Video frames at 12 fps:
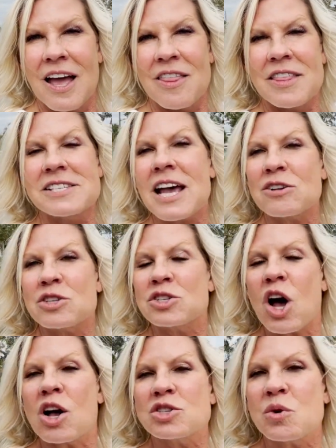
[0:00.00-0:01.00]
This house is
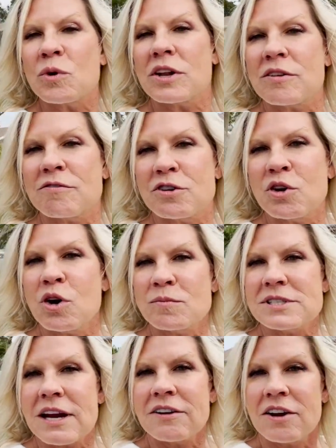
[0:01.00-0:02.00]
also one of the few
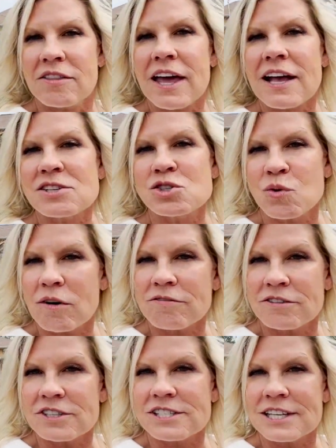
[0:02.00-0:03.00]
homes down here that has
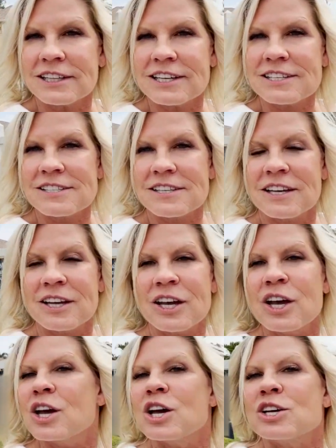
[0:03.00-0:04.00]
12-foot ceilings.
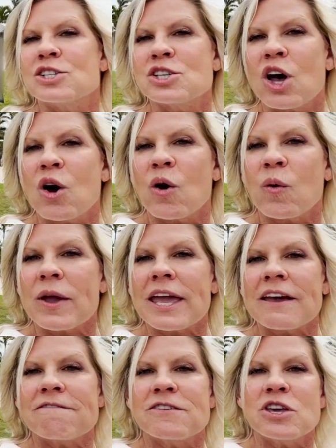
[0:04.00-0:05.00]
So
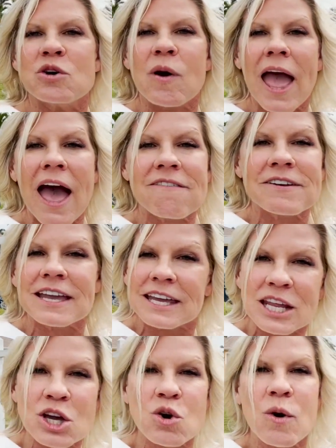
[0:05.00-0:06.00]
if you have
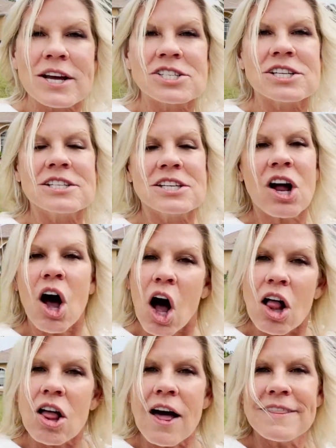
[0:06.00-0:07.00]
any questions at
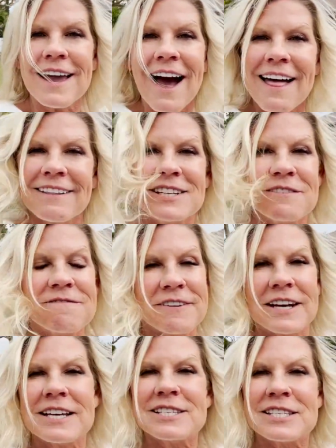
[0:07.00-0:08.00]
all on the island of
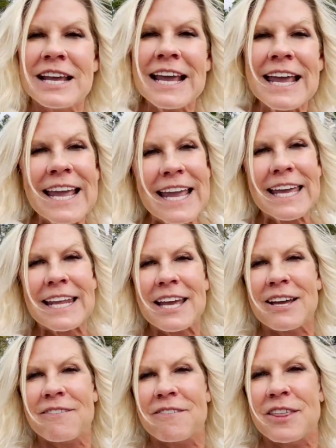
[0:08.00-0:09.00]
Venice,
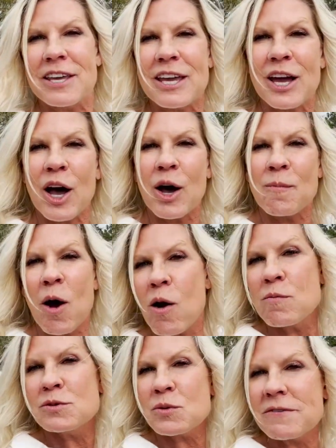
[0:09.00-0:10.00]
any of the
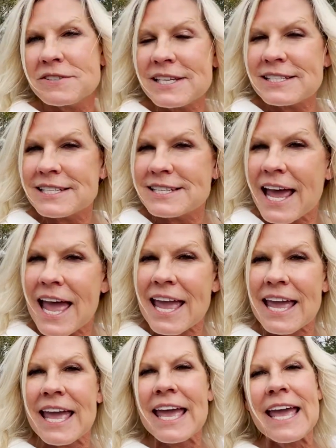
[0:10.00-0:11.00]
homes we've seen
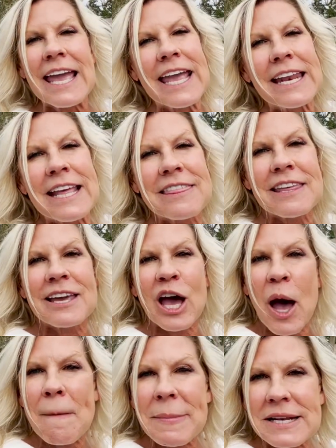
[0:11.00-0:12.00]
today, anything
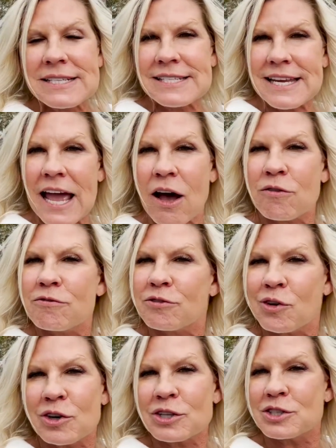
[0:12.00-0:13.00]
up and down
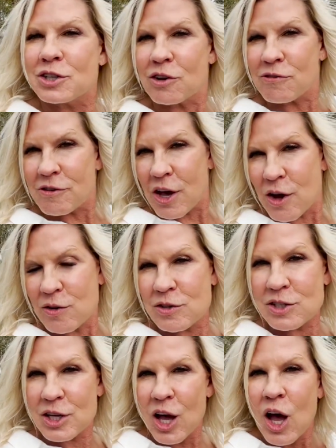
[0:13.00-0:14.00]
Florida's Gulf
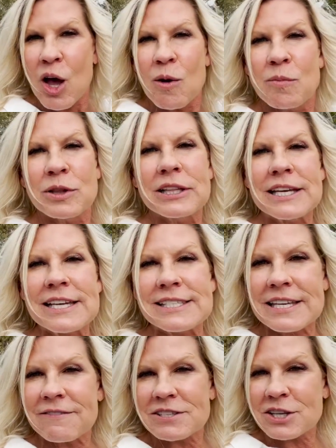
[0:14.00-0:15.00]
Coast,
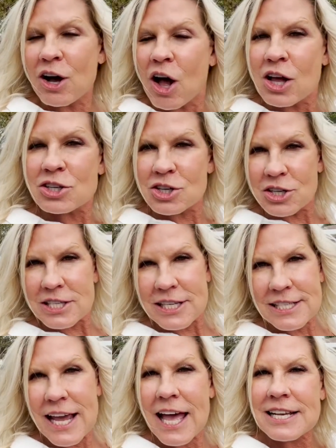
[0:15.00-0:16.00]
please give us a call, shoot us a
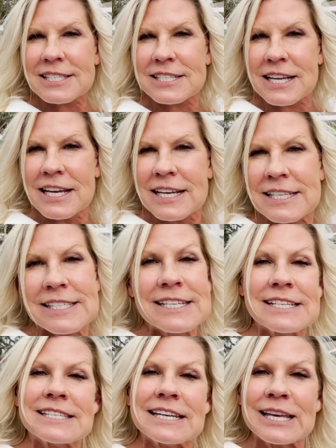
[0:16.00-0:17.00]
text,
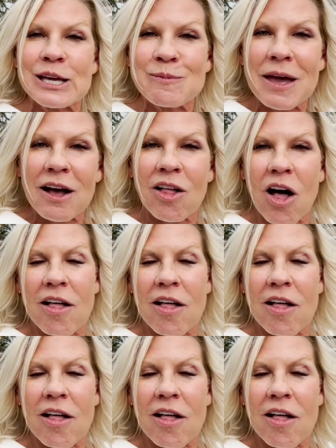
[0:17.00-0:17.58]
send us an email.